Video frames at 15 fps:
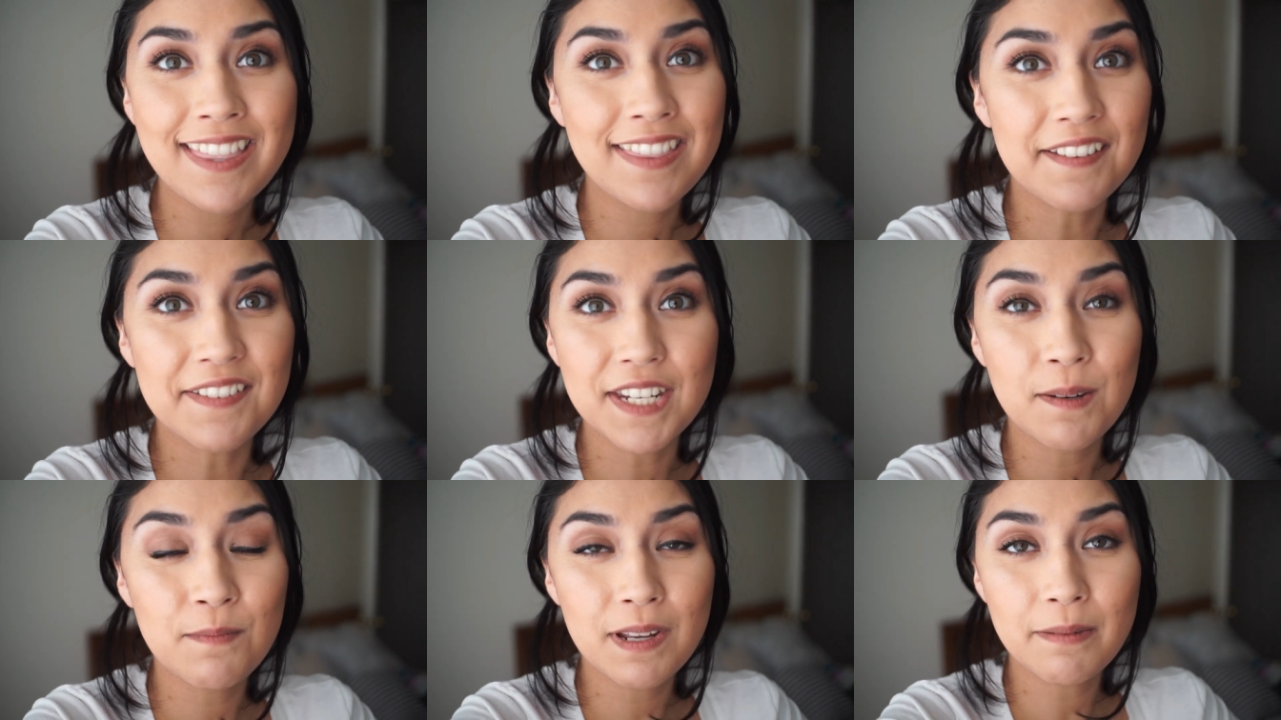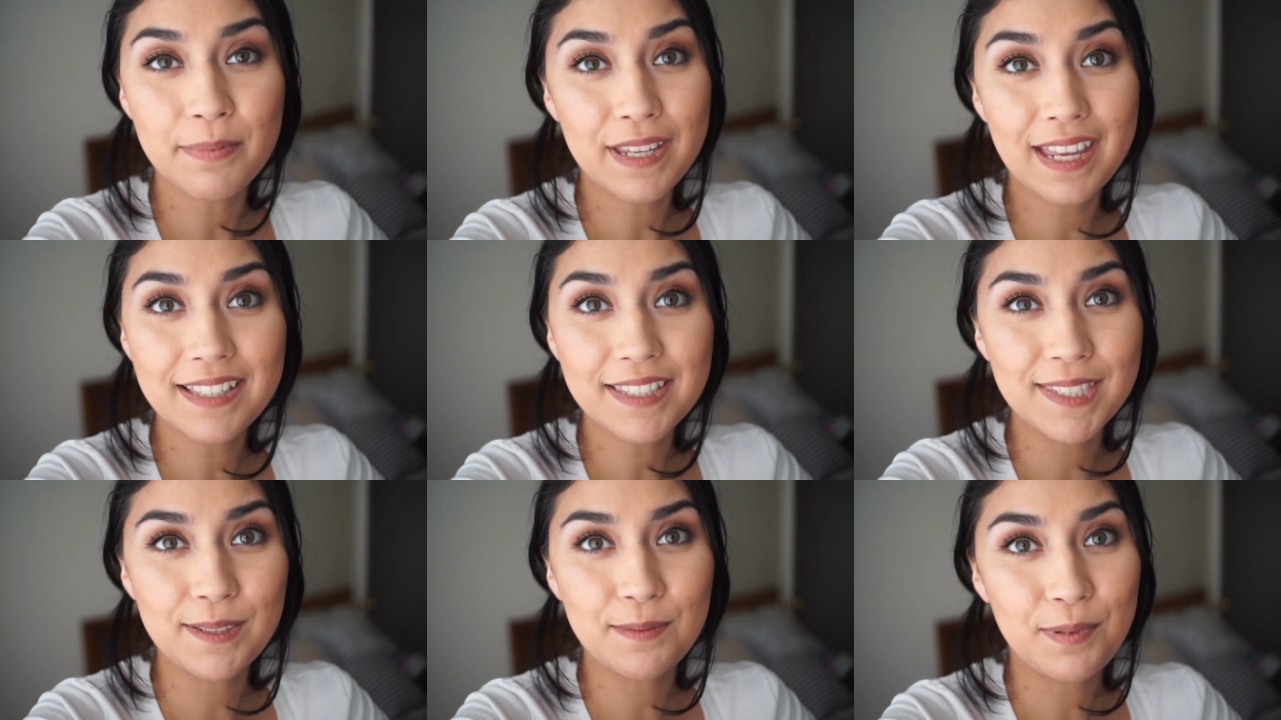They teamed up
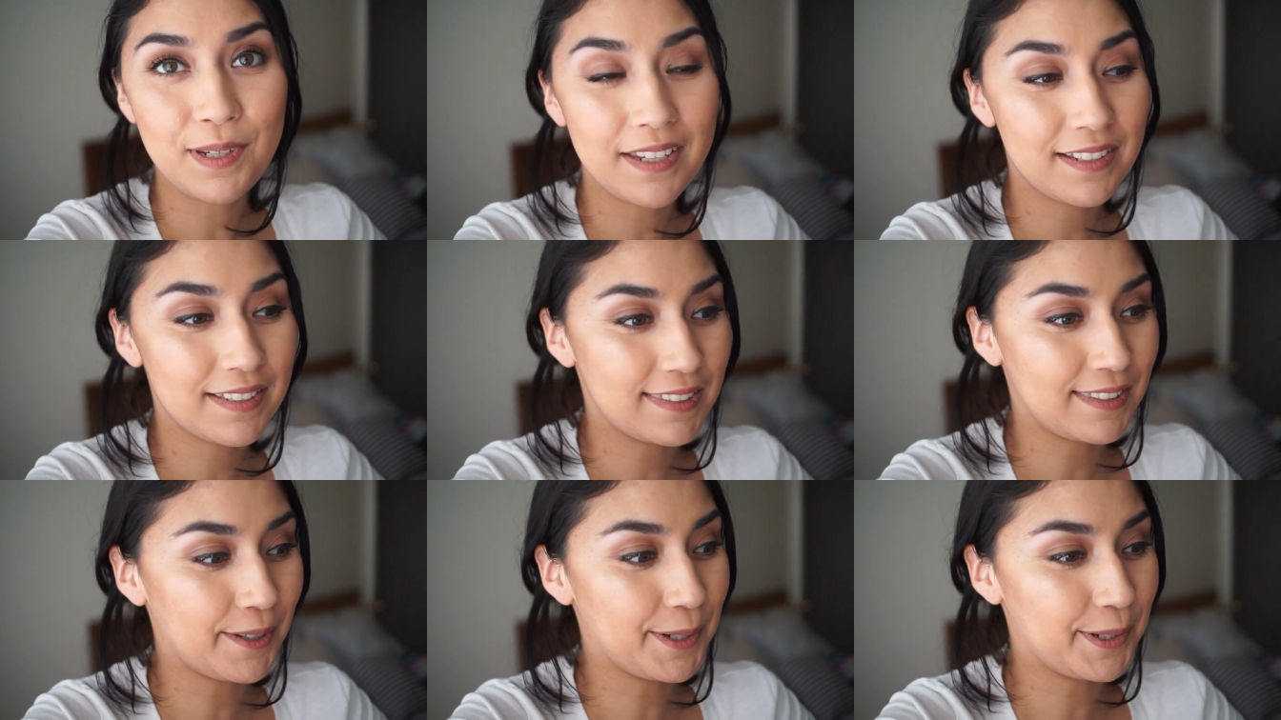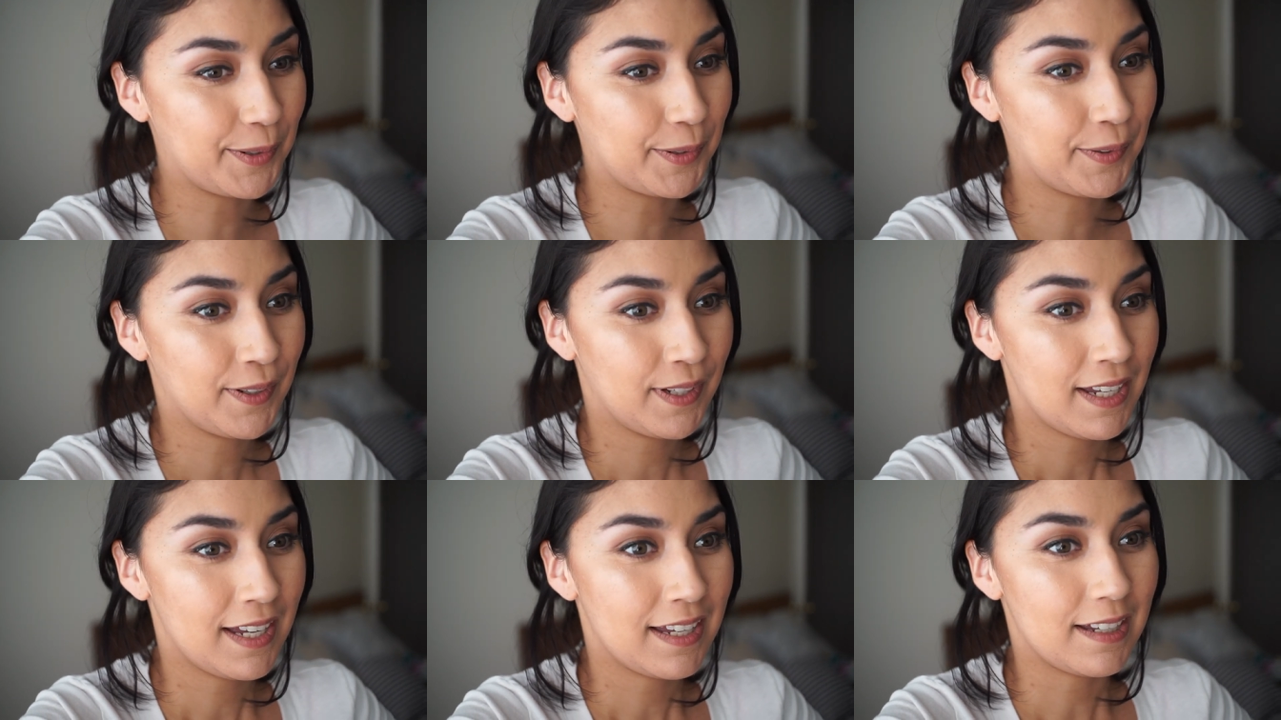against me, so
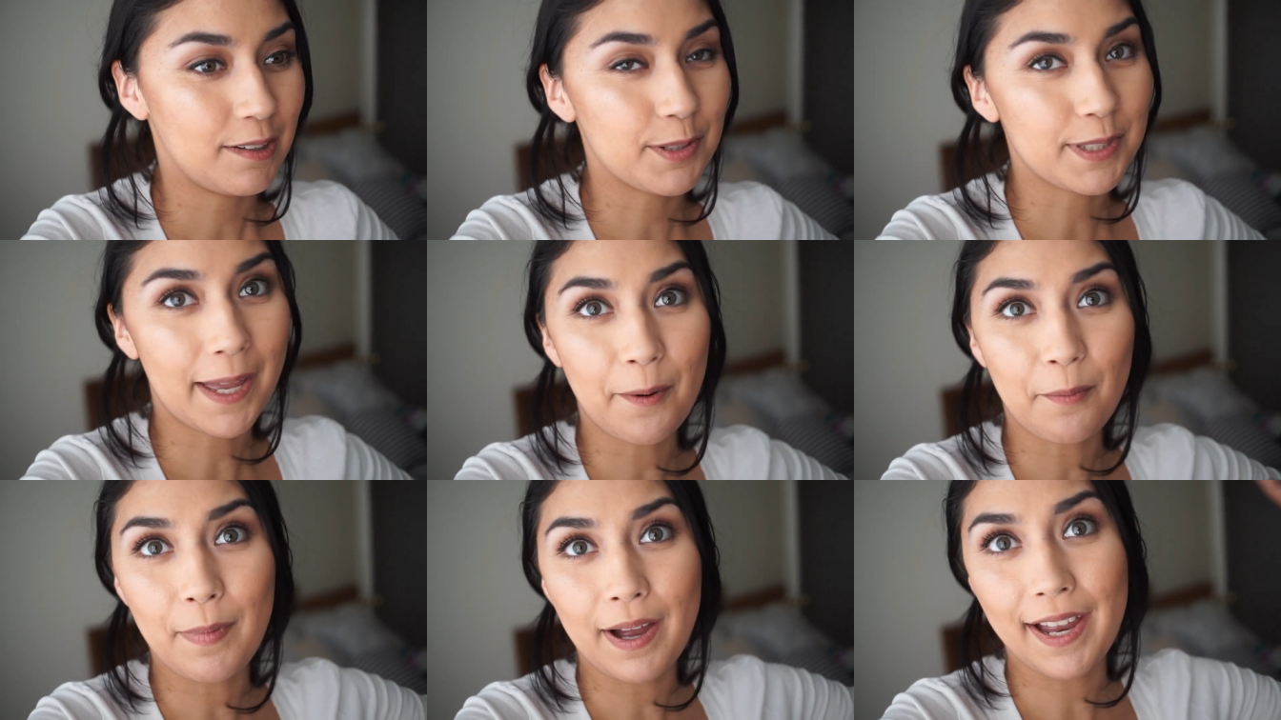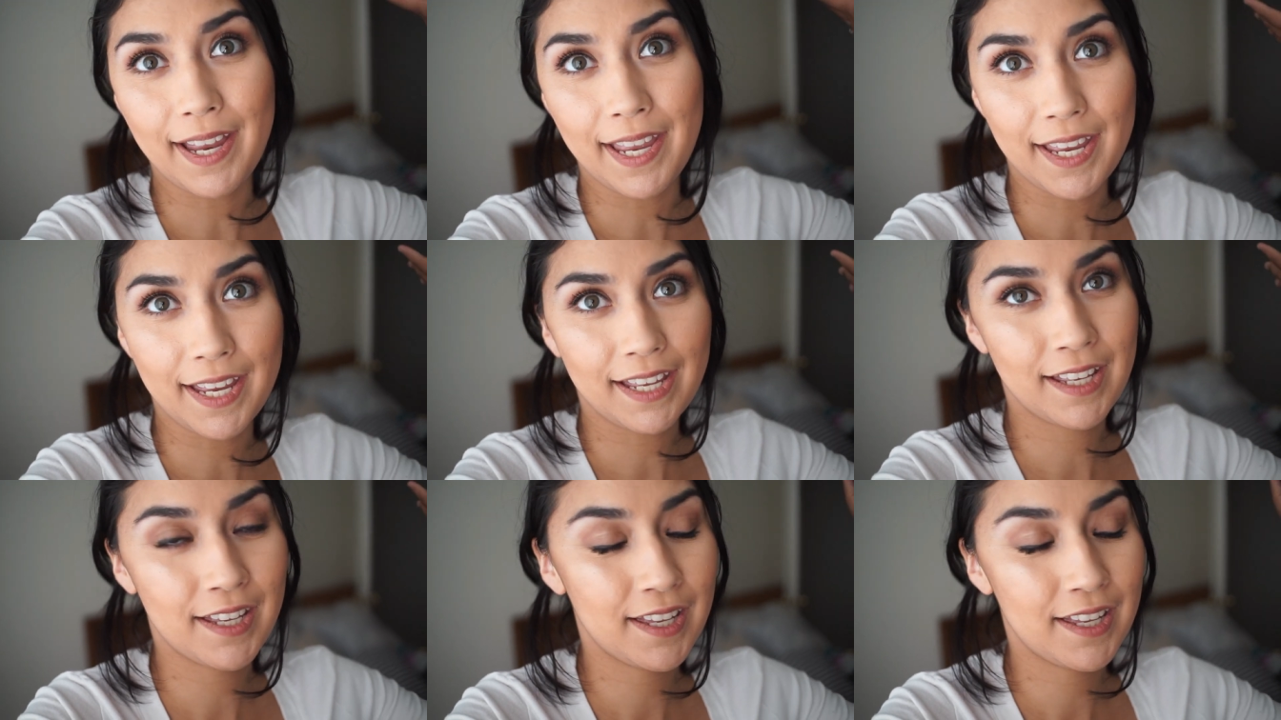it was out of my